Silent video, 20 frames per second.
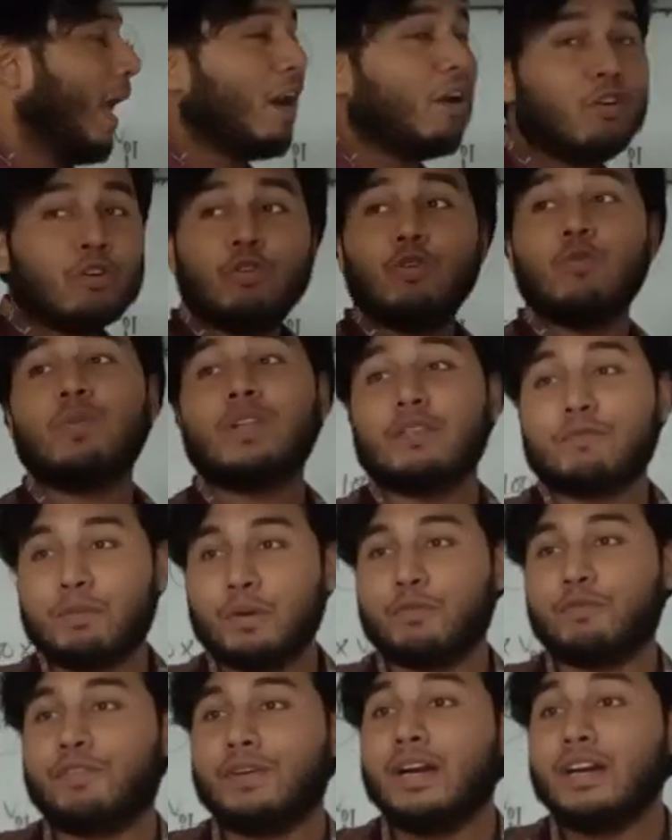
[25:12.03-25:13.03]
analog would be the
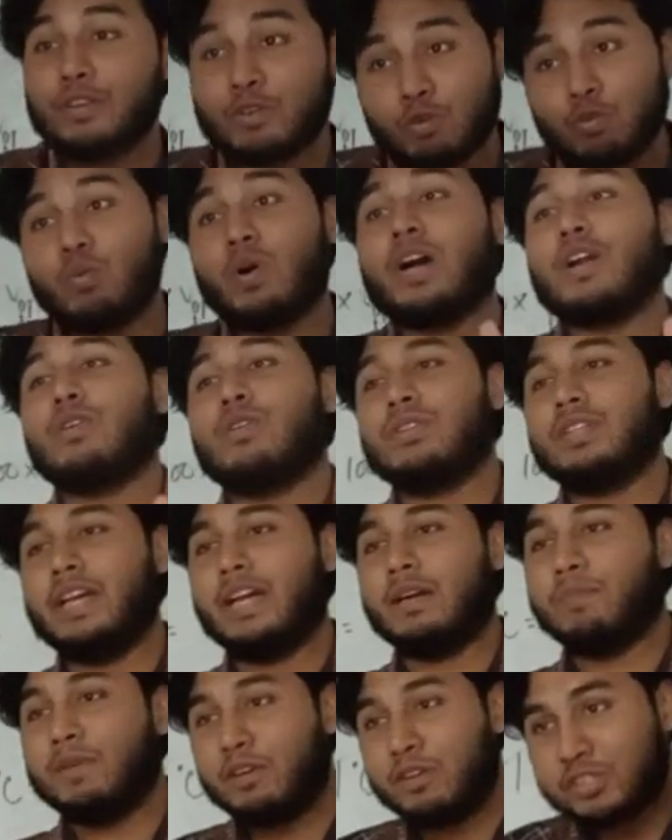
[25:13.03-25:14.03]
preferred to work on
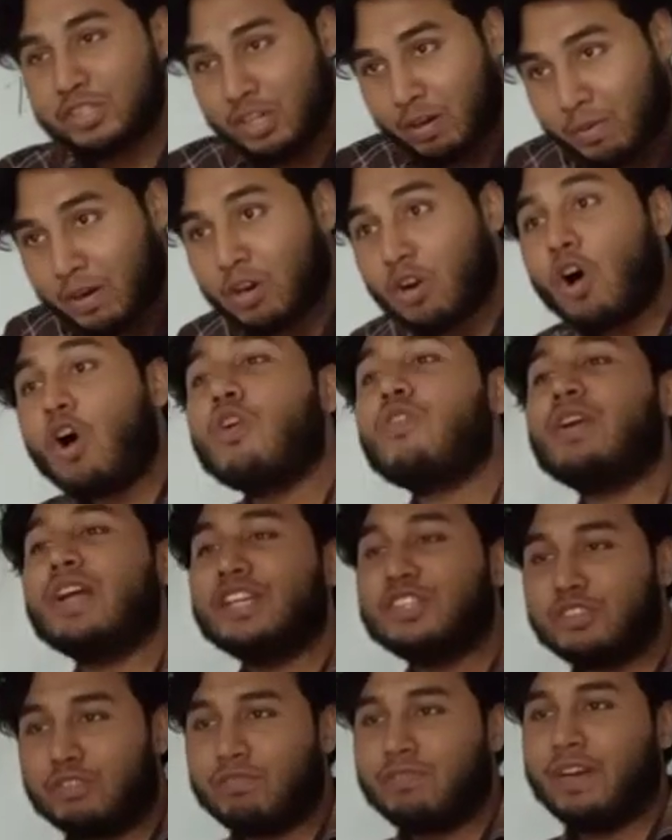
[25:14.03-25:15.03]
that because you have a long
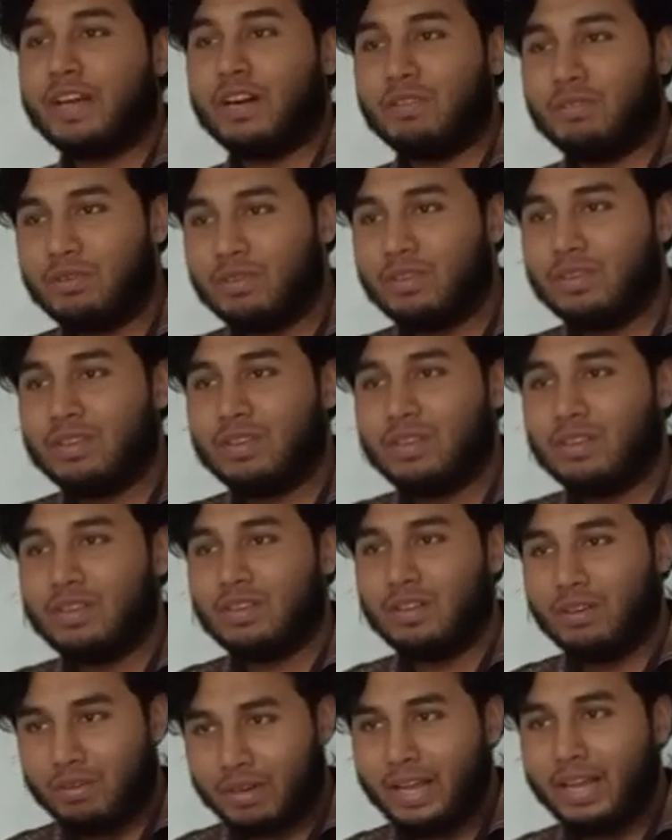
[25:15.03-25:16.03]
range of values.
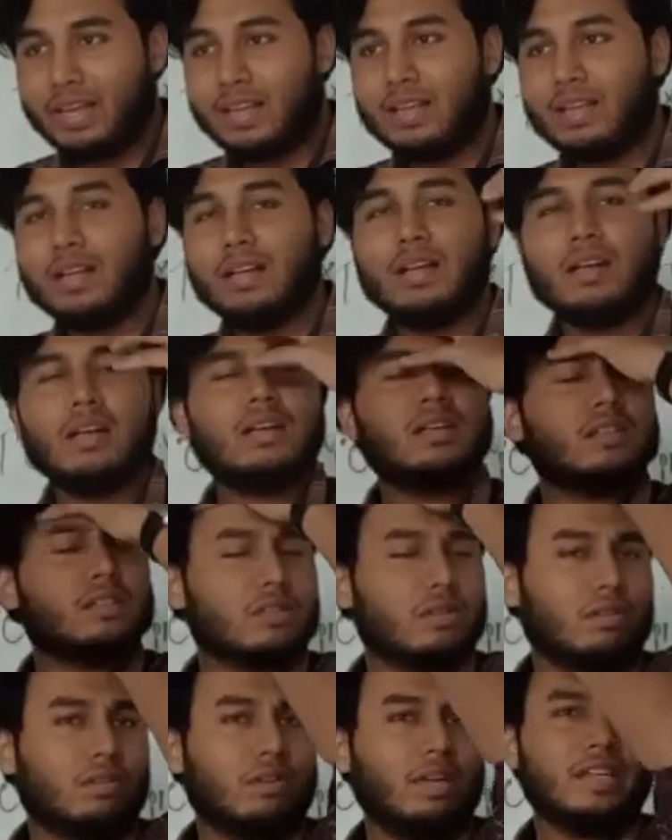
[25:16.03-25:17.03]
Okay,
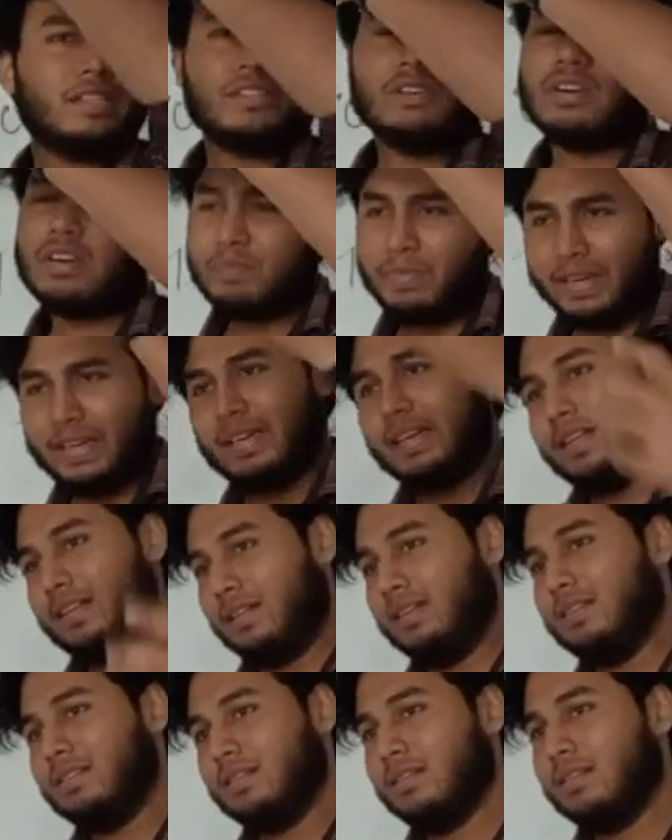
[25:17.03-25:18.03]
so it's not a big
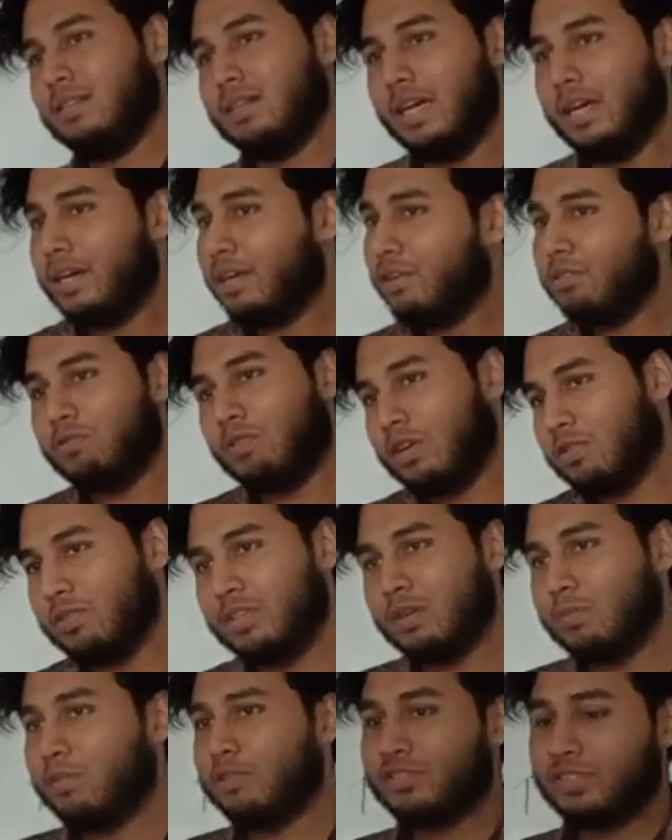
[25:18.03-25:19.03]
deal. I can work
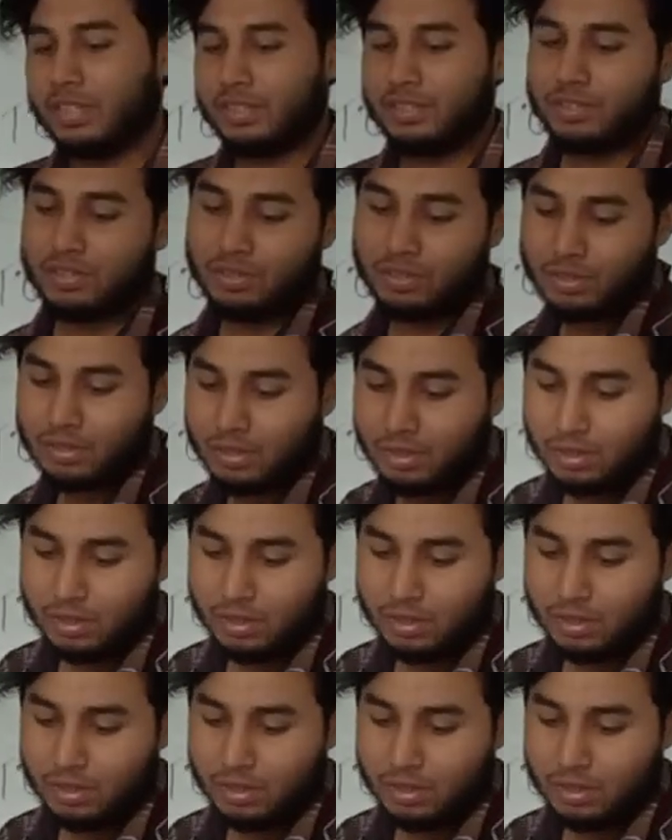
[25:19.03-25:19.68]
with the both sensor.